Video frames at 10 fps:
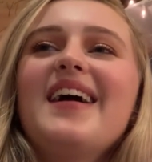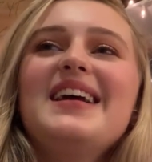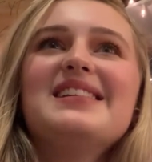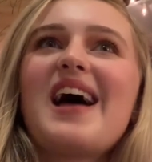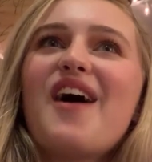
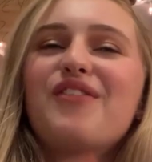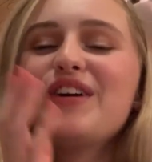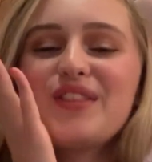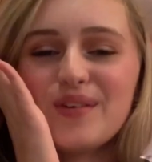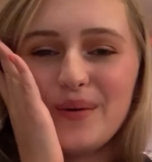He's
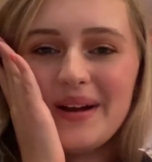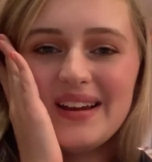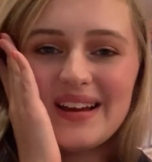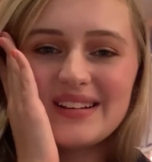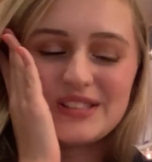halfway through
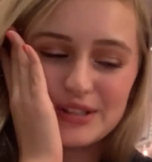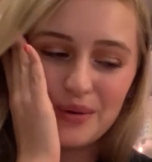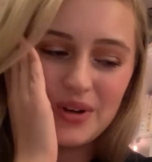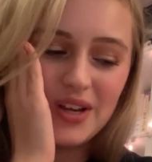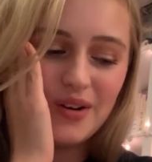it,
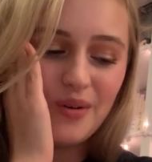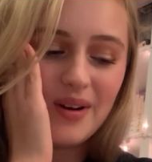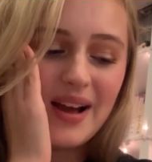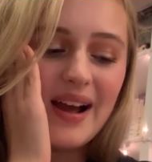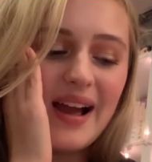so cute,
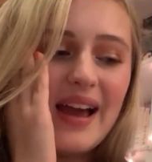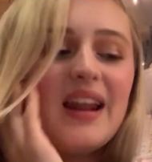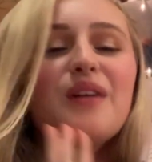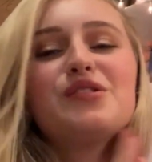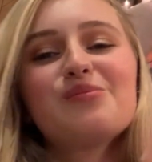and
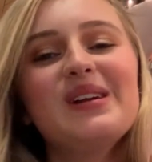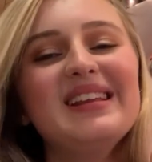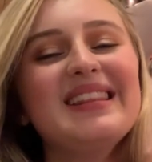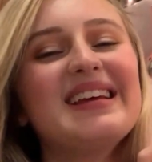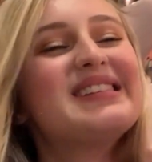I was
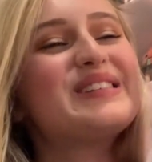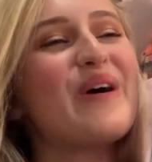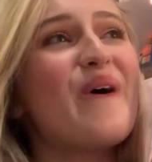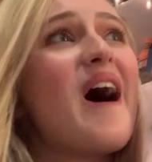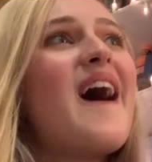reading this,
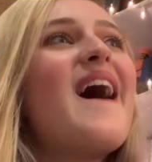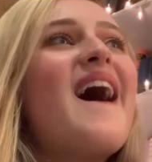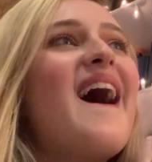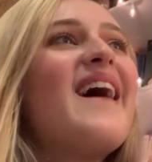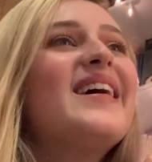so
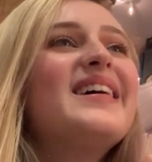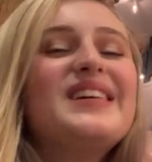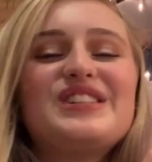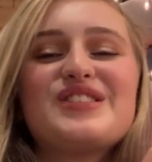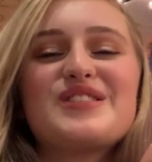
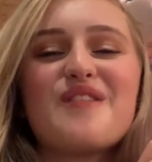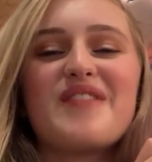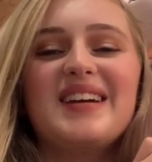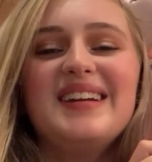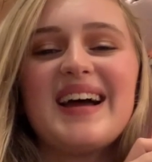it's just so
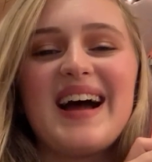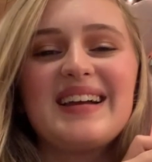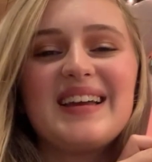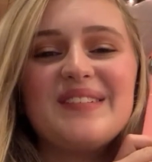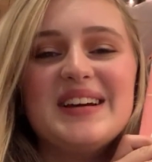fun. I
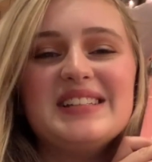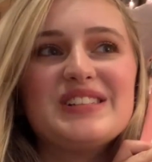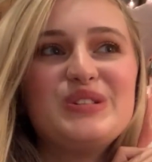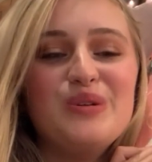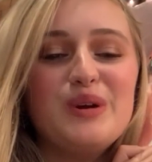can't wait
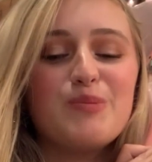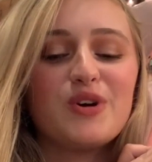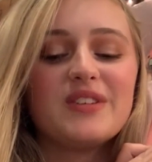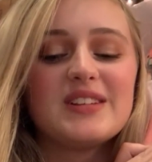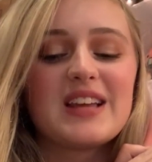to read
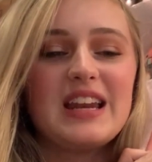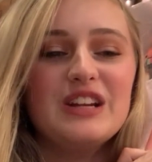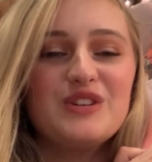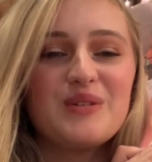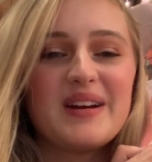more of this. I
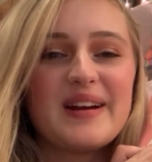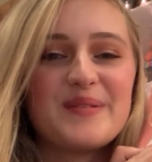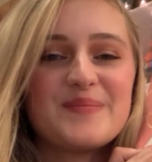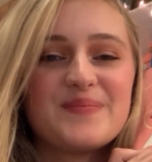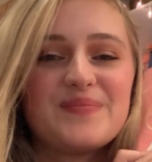need to do it right now.